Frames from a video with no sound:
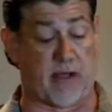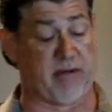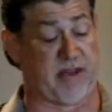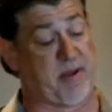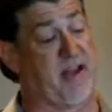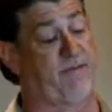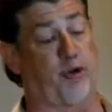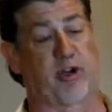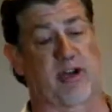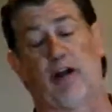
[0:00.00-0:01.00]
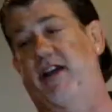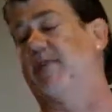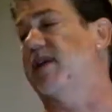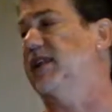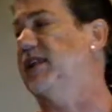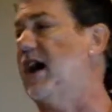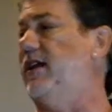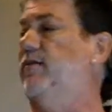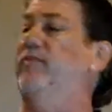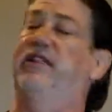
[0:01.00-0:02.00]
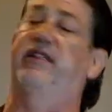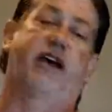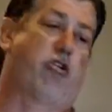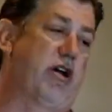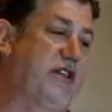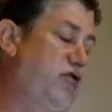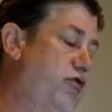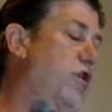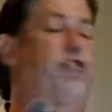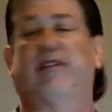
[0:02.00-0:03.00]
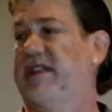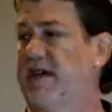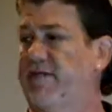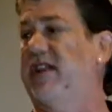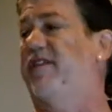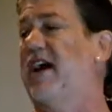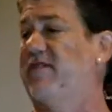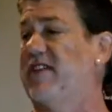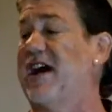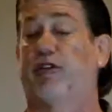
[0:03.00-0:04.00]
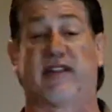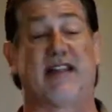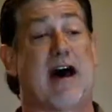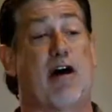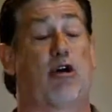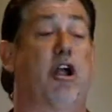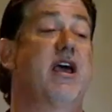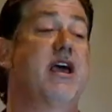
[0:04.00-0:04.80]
I was paying for guardian ad litems that cost $275 an hour,